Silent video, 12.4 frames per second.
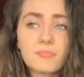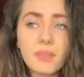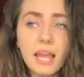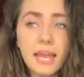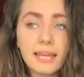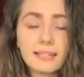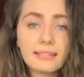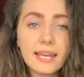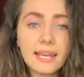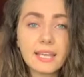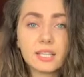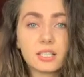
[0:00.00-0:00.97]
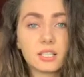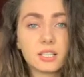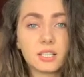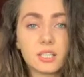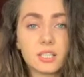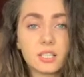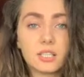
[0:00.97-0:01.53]
and then
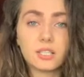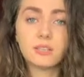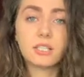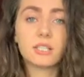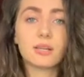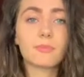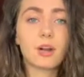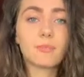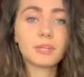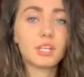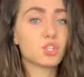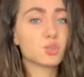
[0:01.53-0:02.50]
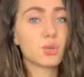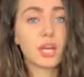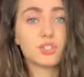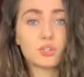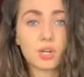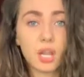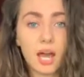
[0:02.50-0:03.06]
in some companies you
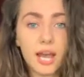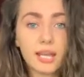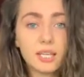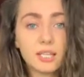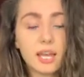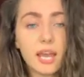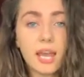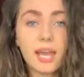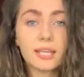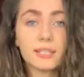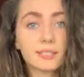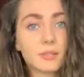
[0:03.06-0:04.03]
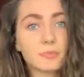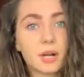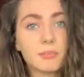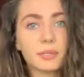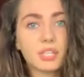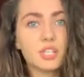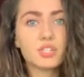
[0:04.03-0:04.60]
get your line, and in some
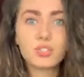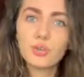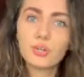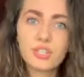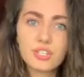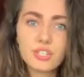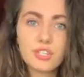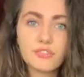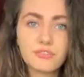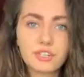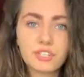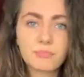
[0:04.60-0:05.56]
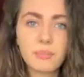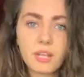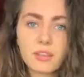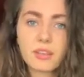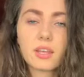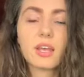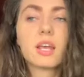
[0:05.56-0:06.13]
companies you are reserved first
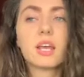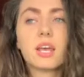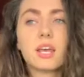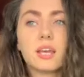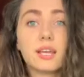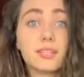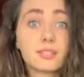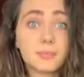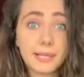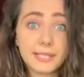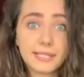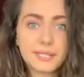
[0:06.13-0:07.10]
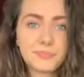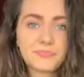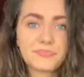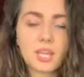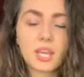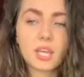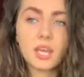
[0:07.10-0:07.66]
month. It's a must,
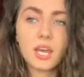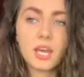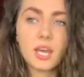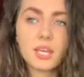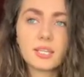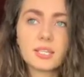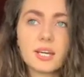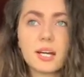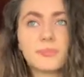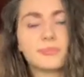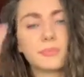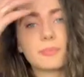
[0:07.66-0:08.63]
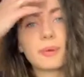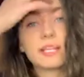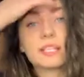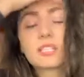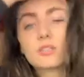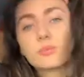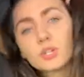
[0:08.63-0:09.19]
and
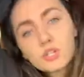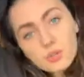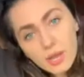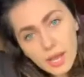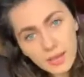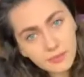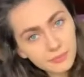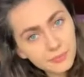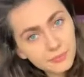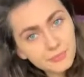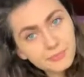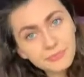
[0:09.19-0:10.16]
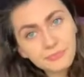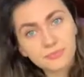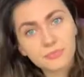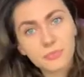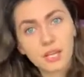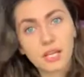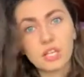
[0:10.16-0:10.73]
depends what you have,
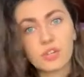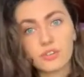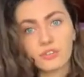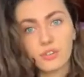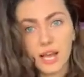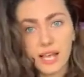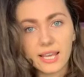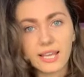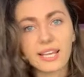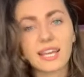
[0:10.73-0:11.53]
you're flying.